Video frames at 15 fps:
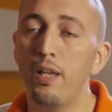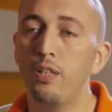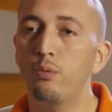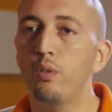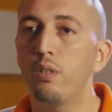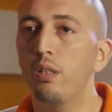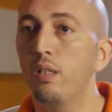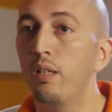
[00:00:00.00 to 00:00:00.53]

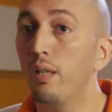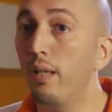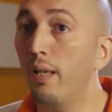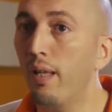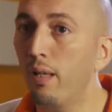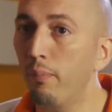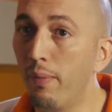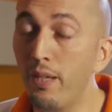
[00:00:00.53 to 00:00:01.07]
manual,
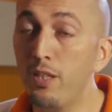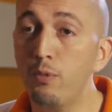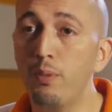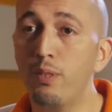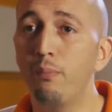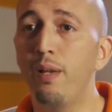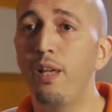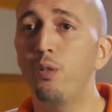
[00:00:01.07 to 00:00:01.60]
a
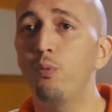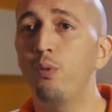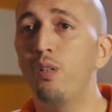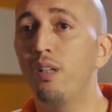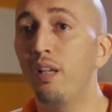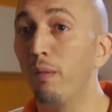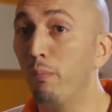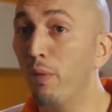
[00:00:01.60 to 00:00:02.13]
management
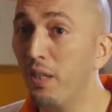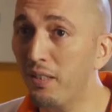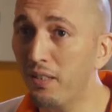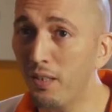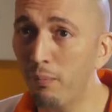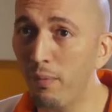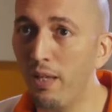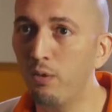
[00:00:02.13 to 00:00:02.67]
manual, a
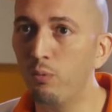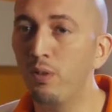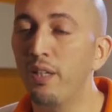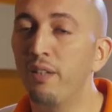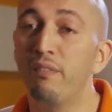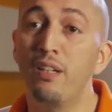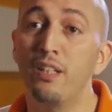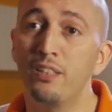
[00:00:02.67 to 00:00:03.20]
marketing manual,
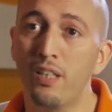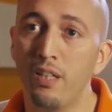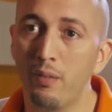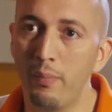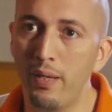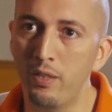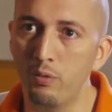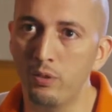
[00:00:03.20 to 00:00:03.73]
and various other
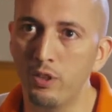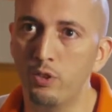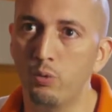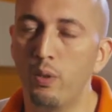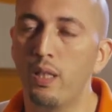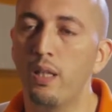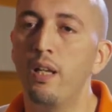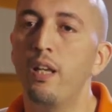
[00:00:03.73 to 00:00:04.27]
manuals as
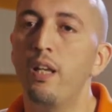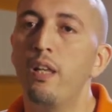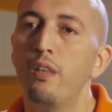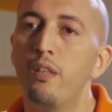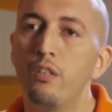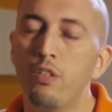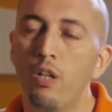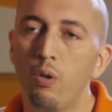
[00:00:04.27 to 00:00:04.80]
well.
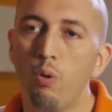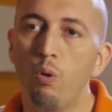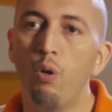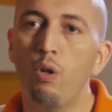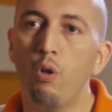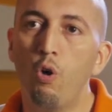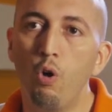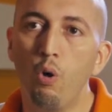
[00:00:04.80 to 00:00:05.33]
These are
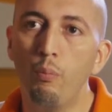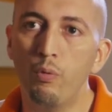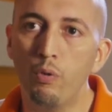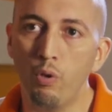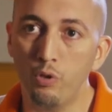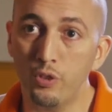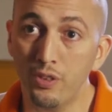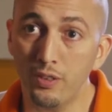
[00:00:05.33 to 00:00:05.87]
all
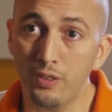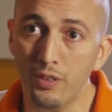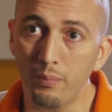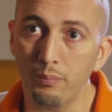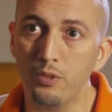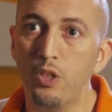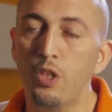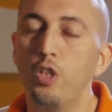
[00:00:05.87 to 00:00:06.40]
homegrown
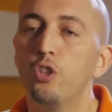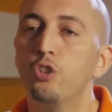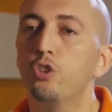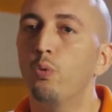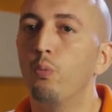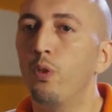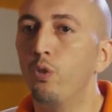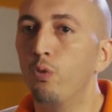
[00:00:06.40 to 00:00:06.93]
systems.
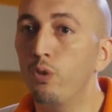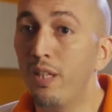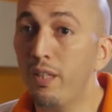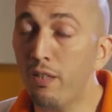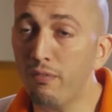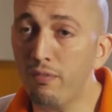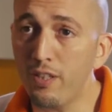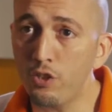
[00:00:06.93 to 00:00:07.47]
So when you
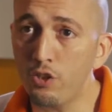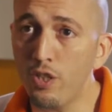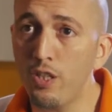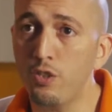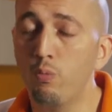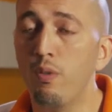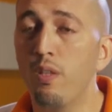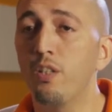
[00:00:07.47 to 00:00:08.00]
take the
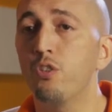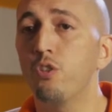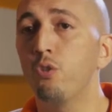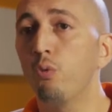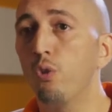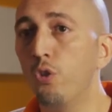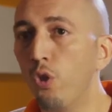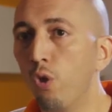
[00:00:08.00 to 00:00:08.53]
franchise with us,
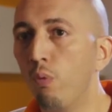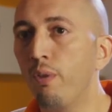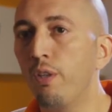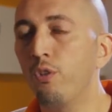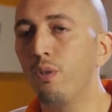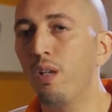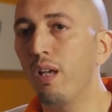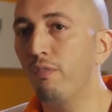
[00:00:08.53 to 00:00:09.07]
you will know
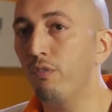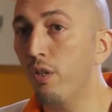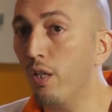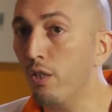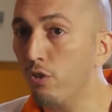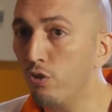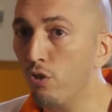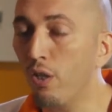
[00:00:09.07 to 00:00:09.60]
that you have
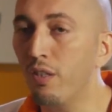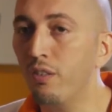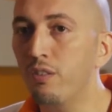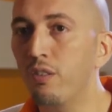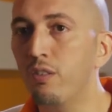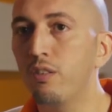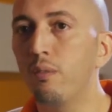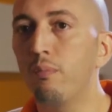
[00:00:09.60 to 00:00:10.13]
a solid
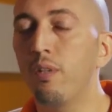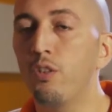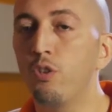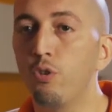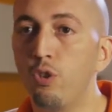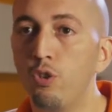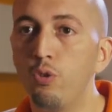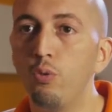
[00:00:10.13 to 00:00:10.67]
system that
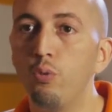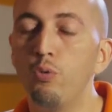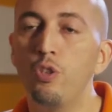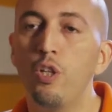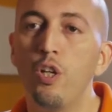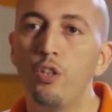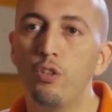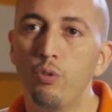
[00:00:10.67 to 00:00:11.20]
you can use
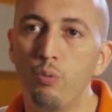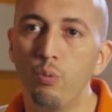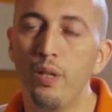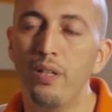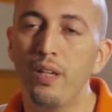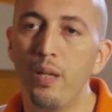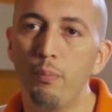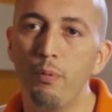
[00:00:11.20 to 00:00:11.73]
to
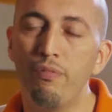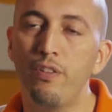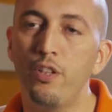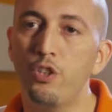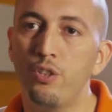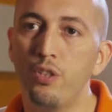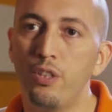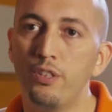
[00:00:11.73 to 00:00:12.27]
run a
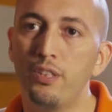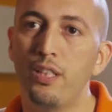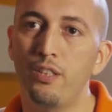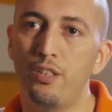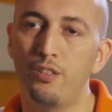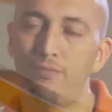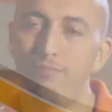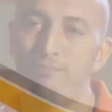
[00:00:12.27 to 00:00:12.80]
professional center.